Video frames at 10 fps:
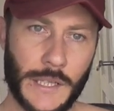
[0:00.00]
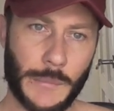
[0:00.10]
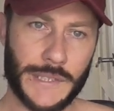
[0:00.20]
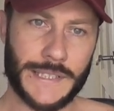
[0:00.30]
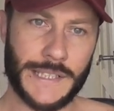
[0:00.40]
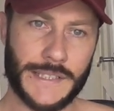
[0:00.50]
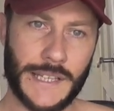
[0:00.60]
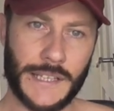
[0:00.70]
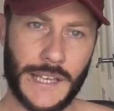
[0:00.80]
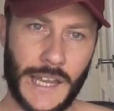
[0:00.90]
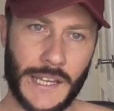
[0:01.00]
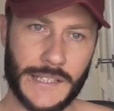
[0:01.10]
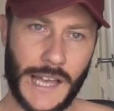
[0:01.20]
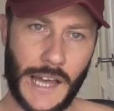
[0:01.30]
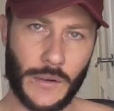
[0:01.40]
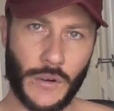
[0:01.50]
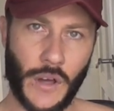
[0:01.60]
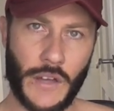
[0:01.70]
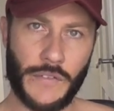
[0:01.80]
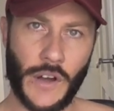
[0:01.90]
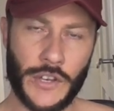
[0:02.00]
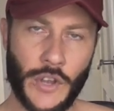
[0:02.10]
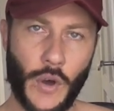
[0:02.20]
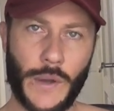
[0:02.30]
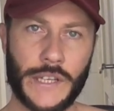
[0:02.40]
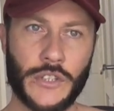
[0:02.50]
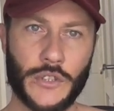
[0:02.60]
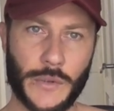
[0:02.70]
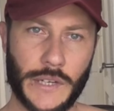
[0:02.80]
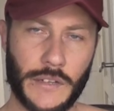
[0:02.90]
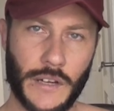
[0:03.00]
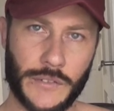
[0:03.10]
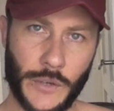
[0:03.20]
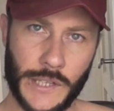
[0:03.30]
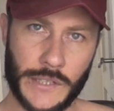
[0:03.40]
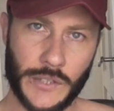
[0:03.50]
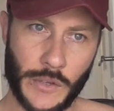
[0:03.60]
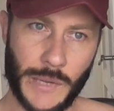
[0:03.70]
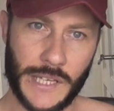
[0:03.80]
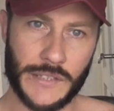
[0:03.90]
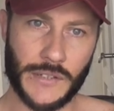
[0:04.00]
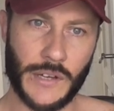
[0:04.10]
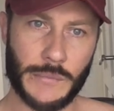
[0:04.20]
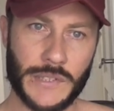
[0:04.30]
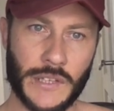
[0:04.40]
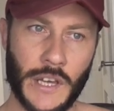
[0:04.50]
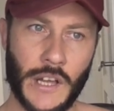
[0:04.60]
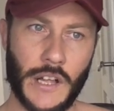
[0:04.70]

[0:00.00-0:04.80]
But since then, getting into adult life, I know I can do it. I've done it so many times.